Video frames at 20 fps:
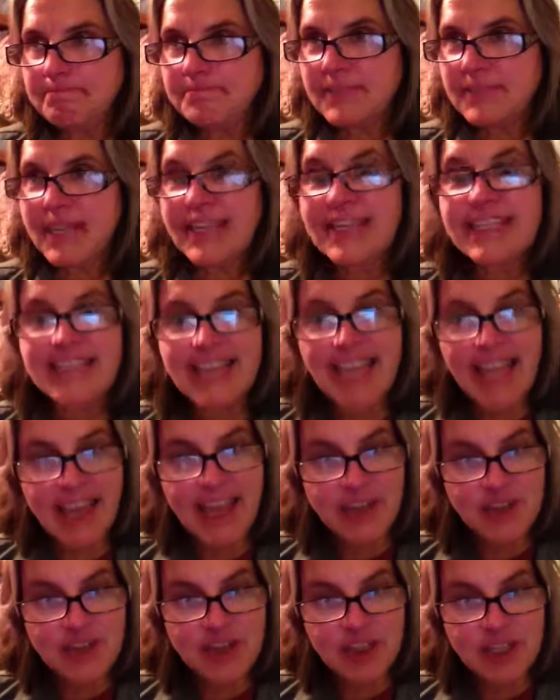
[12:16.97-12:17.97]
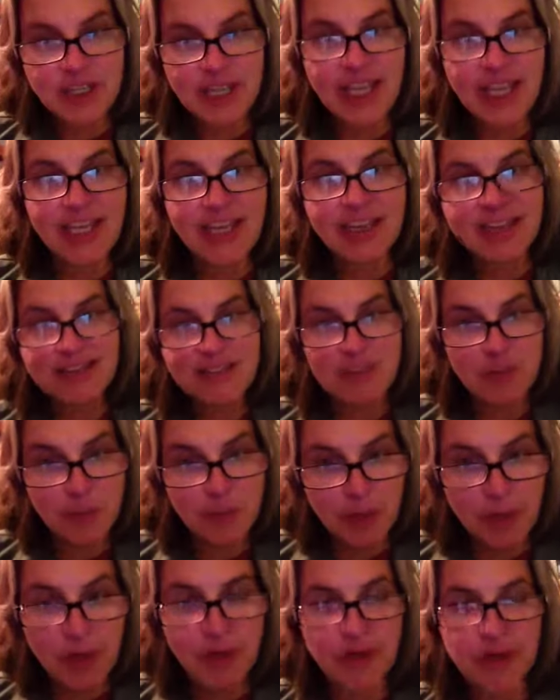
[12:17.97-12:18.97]
indication in his
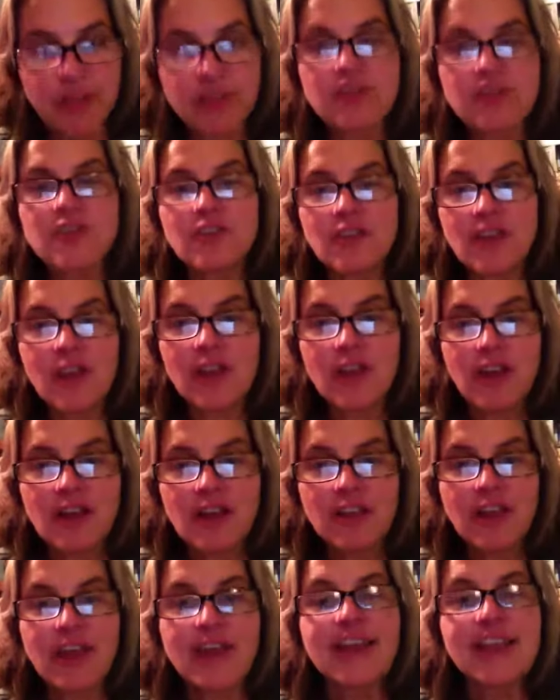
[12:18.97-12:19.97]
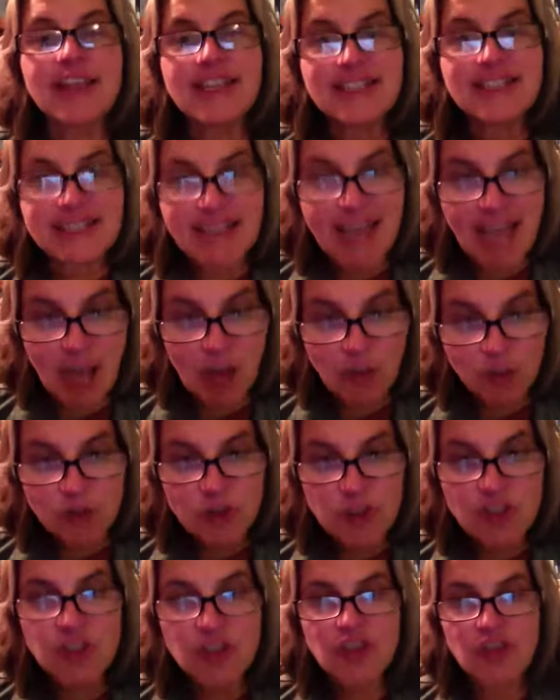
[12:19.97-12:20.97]
appearance that he
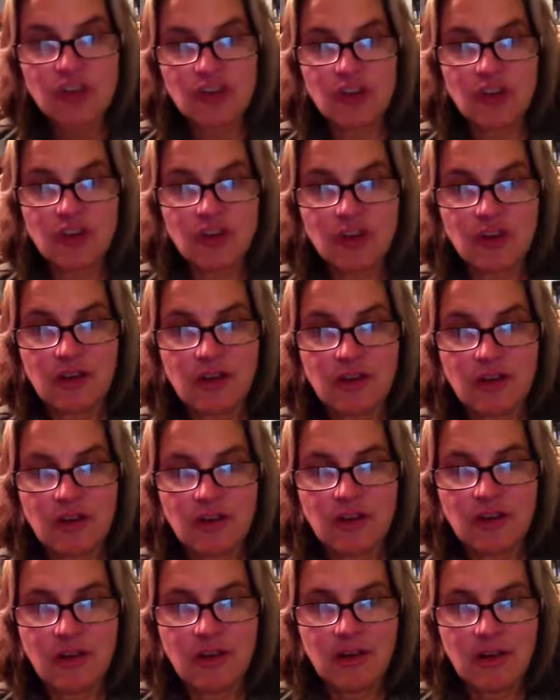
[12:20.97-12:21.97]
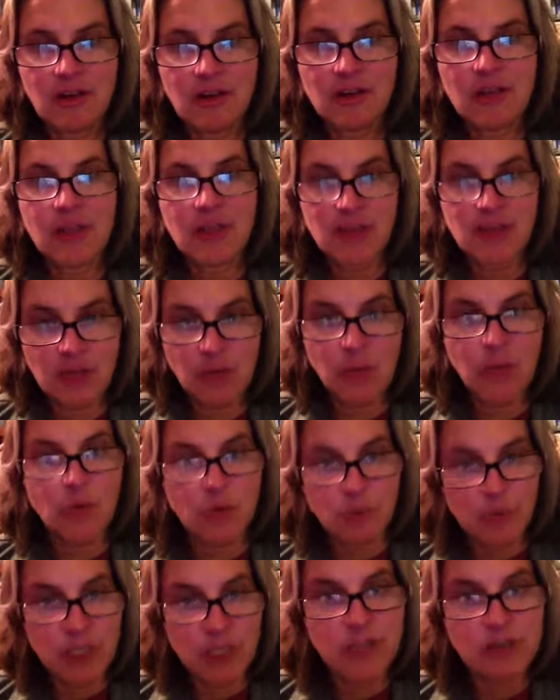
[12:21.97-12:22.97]
doubts that they will
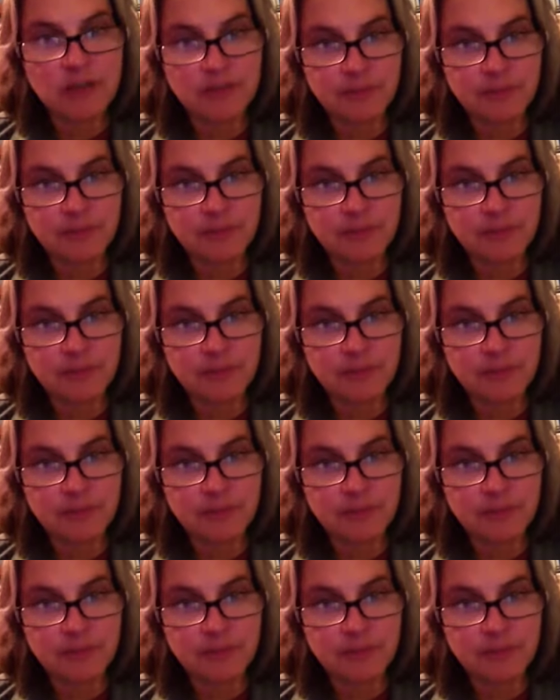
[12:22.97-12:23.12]
win.